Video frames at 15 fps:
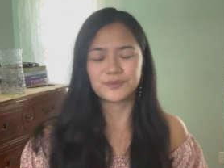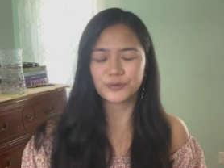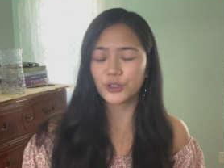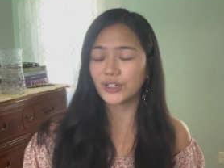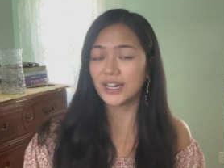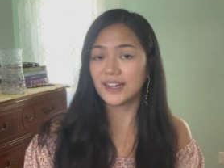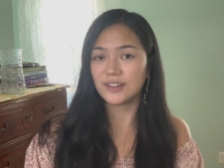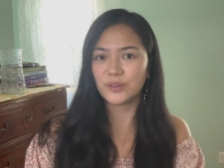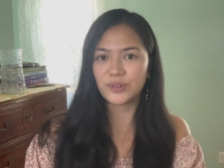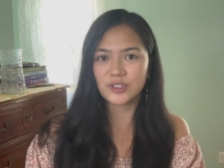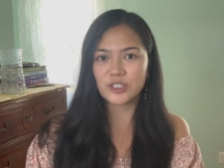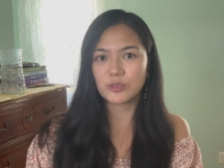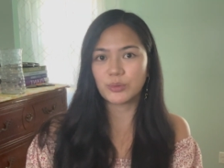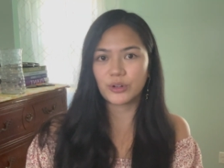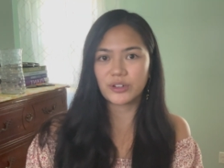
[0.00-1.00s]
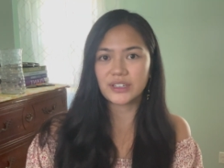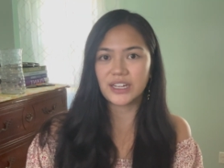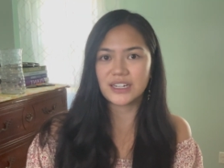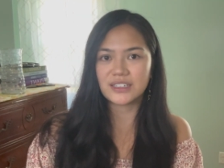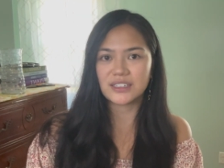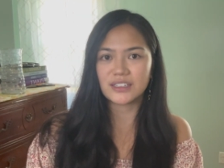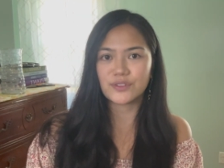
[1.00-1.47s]
Okay, I don't want to spoil the
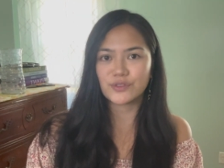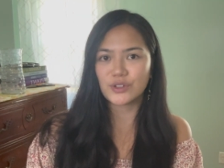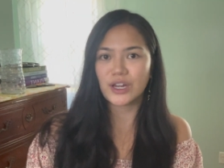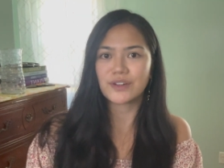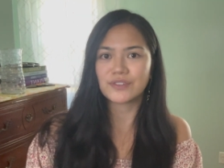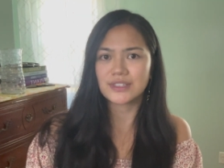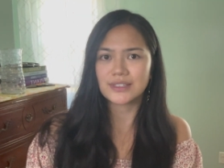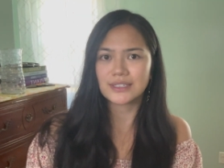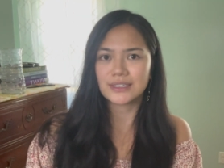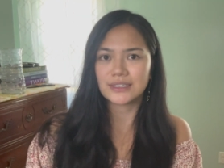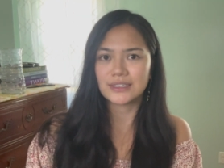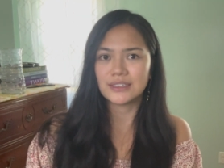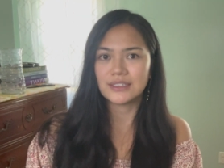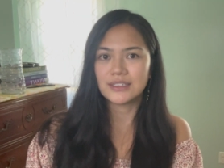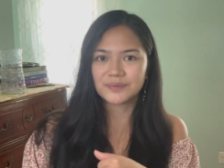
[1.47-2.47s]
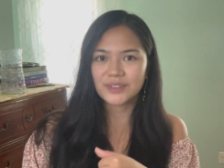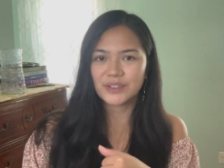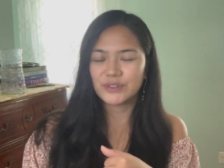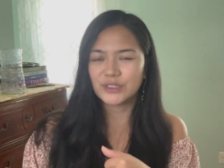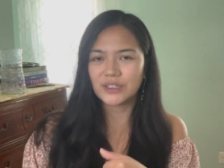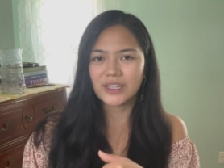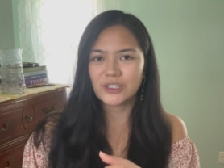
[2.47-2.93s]
ending if you haven't seen it
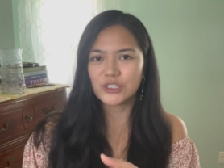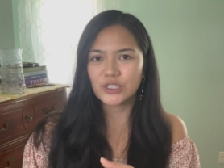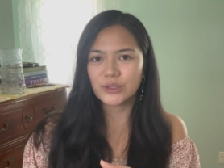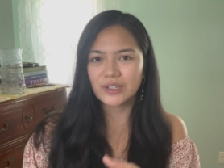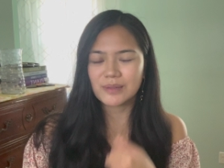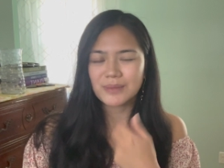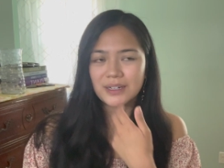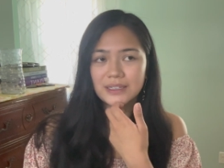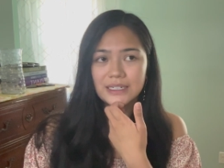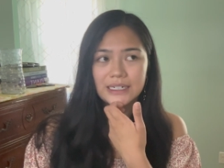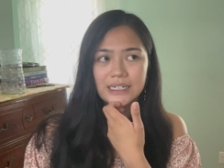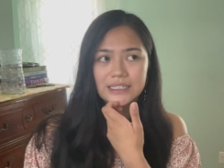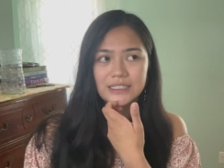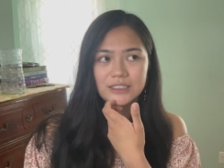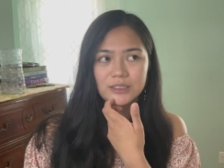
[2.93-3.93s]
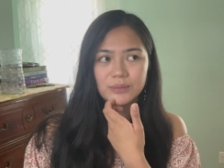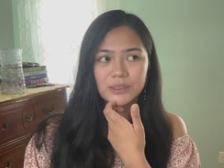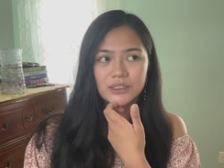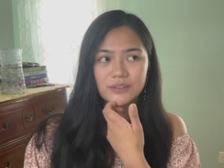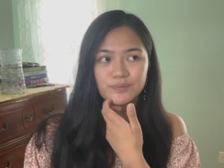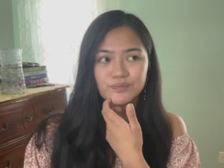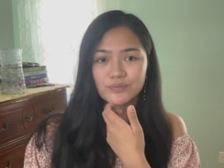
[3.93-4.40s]
even though that show came out in the 90s,
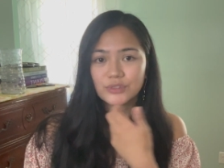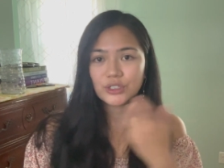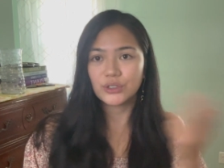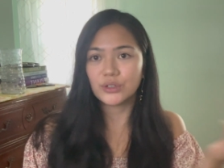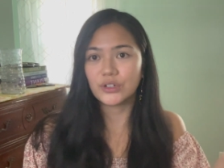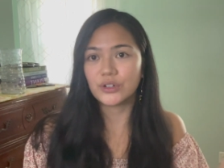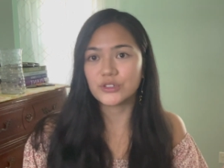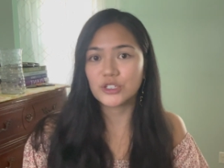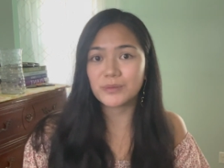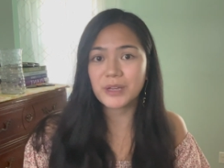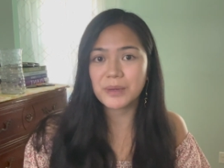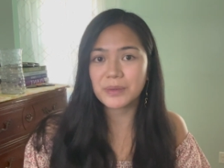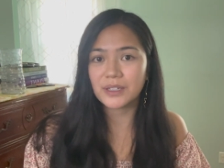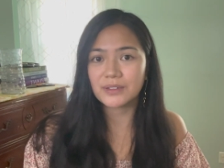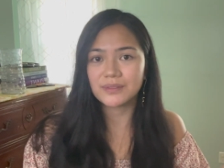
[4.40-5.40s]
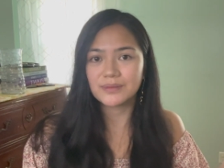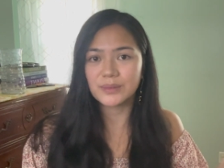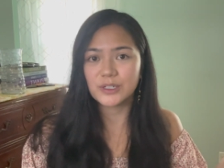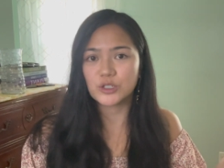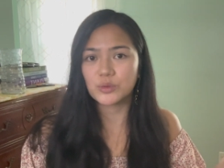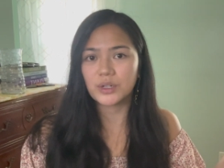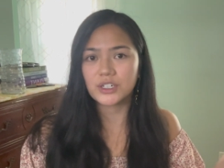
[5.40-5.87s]
but who knows, you may be
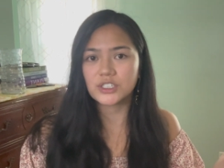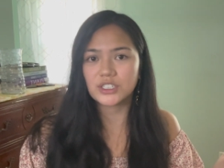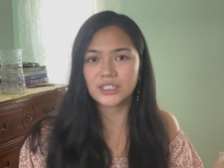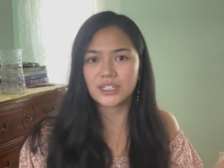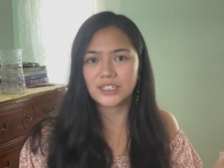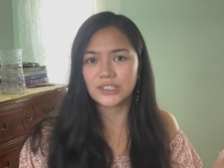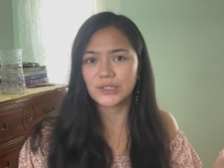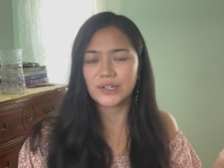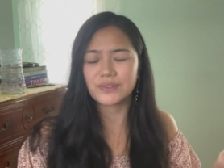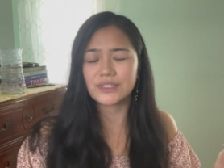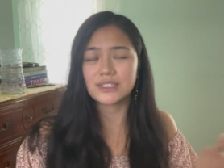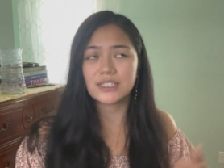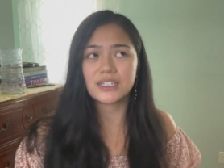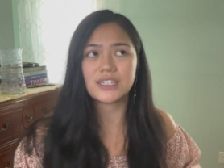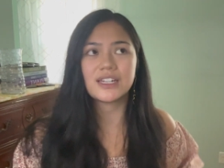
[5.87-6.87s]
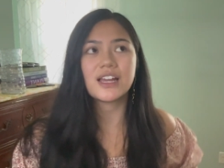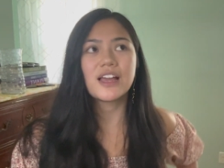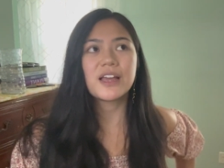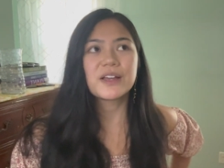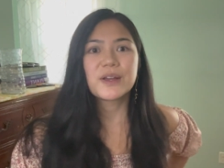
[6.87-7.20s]
binge watching it and you haven't seen it.